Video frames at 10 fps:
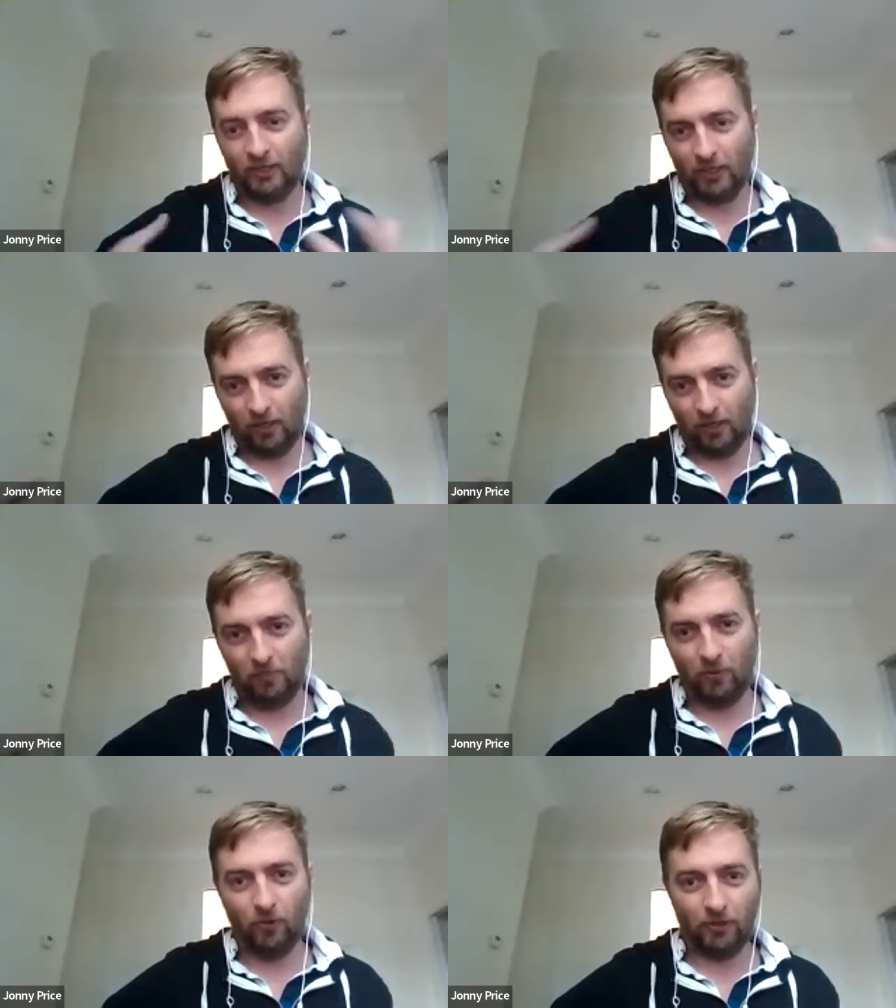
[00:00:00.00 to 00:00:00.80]
you know,
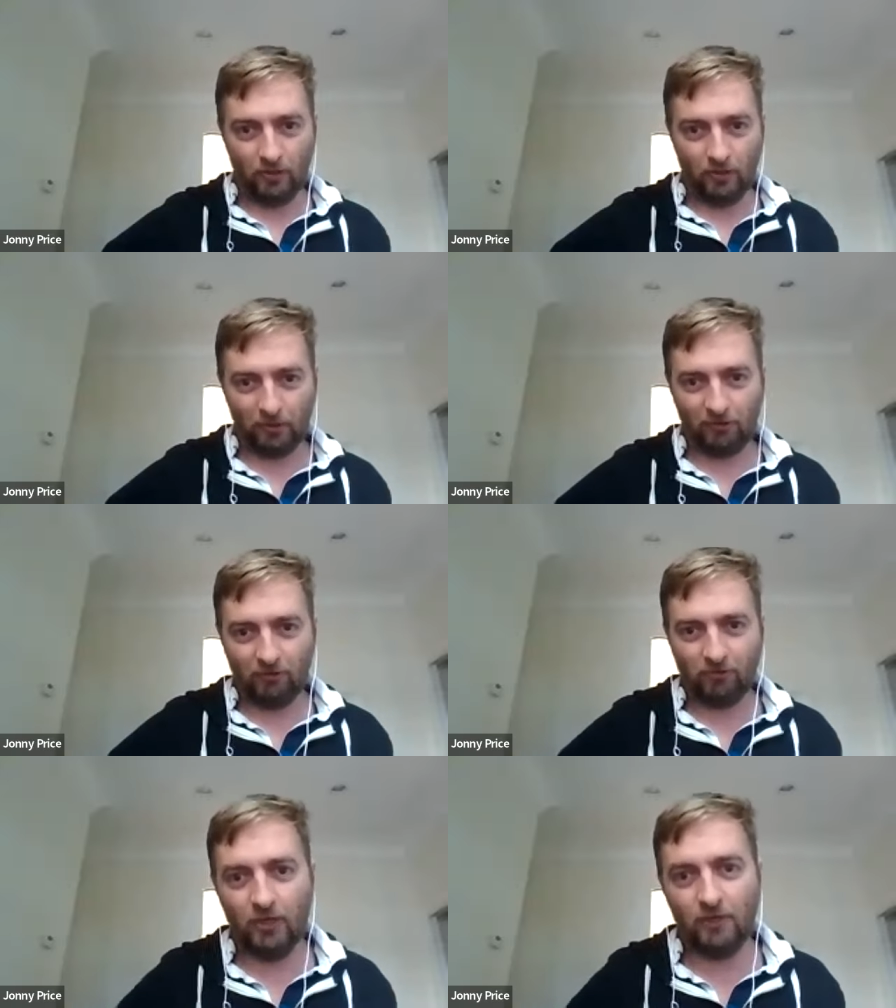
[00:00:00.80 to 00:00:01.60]
more than the
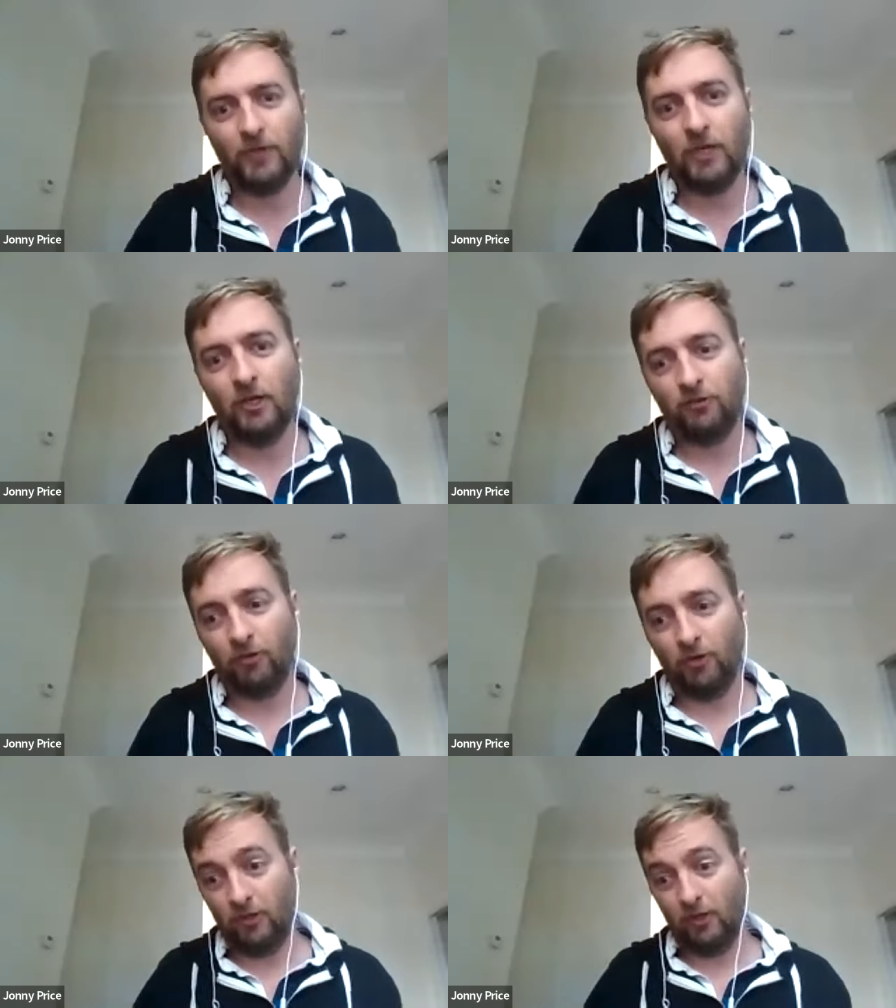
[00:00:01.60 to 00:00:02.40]
petition. So
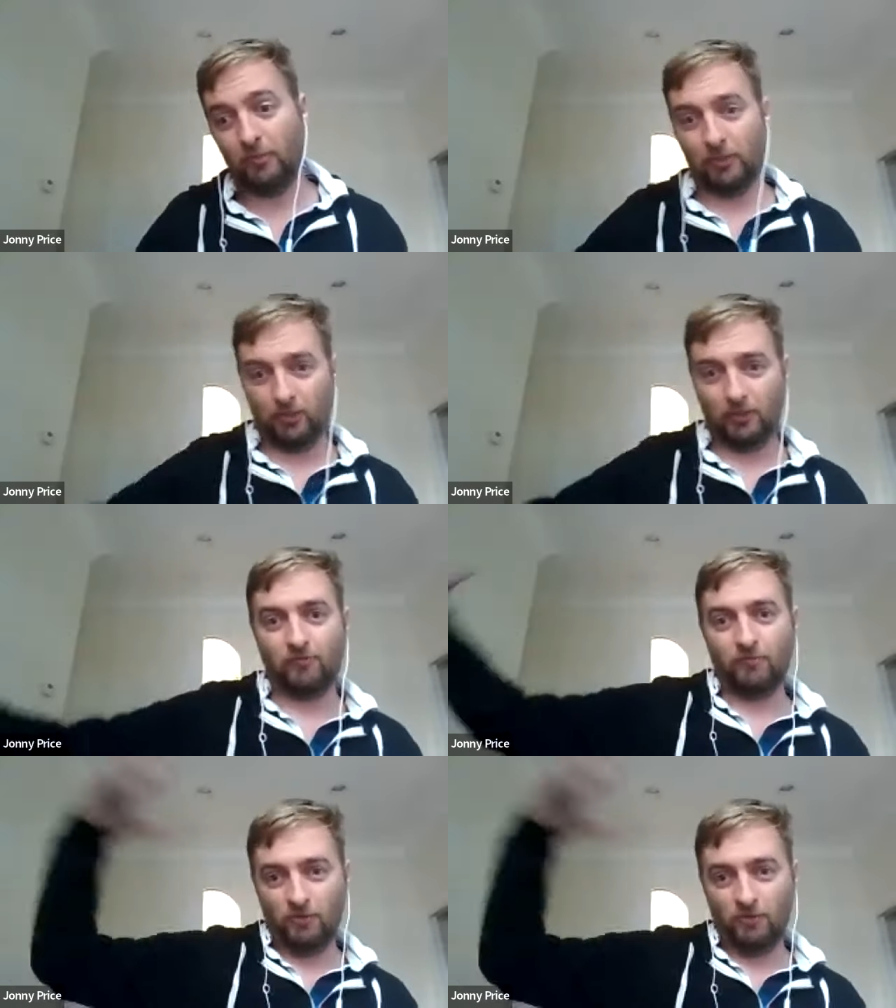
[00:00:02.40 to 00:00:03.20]
I think there'll be a lot of
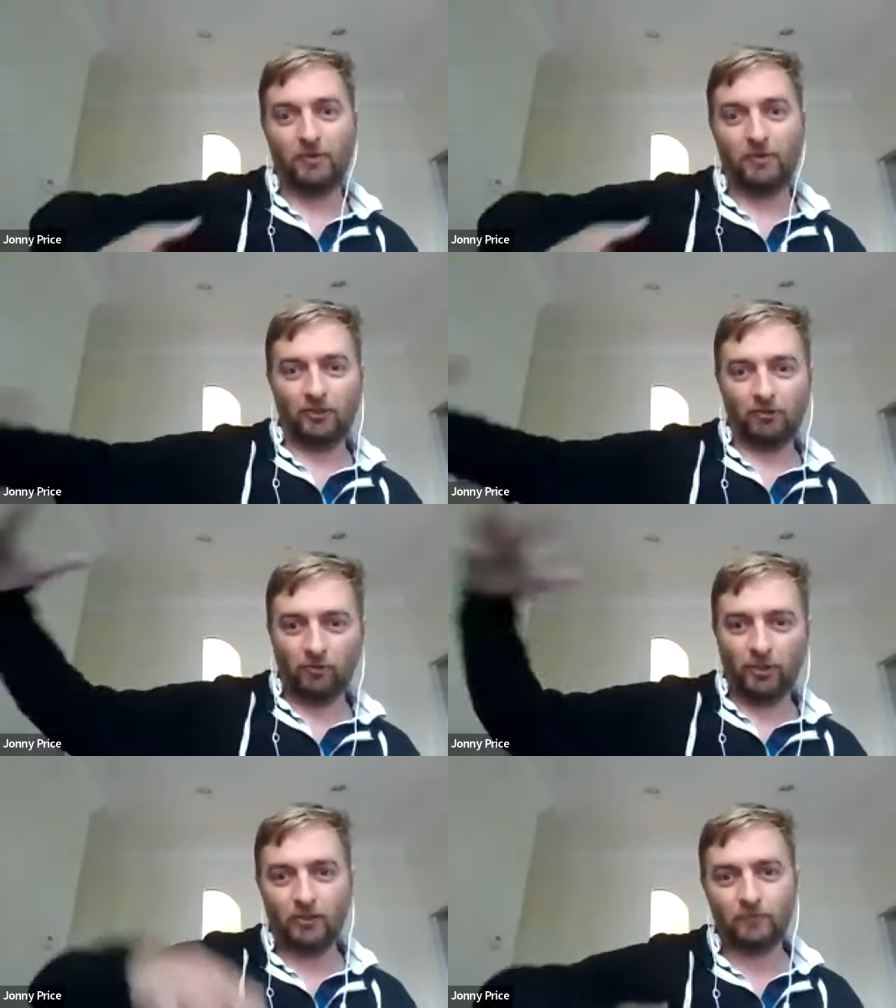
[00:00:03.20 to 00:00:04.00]
new money as
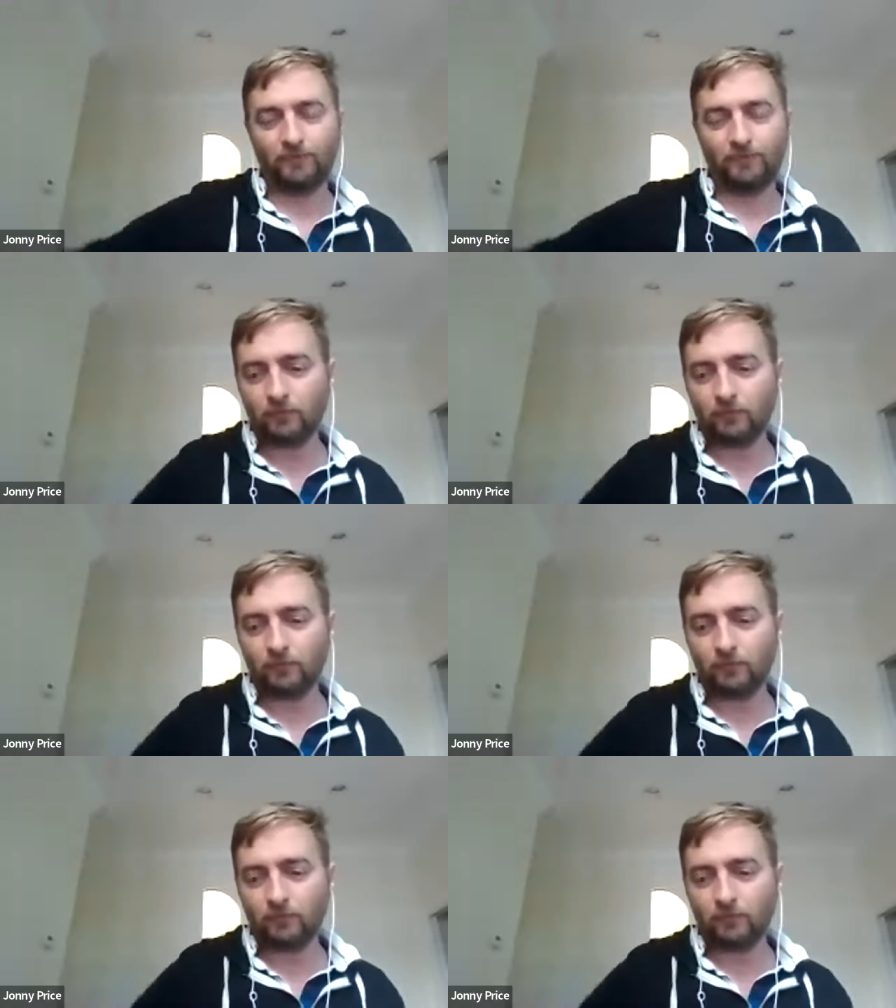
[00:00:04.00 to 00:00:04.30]
well,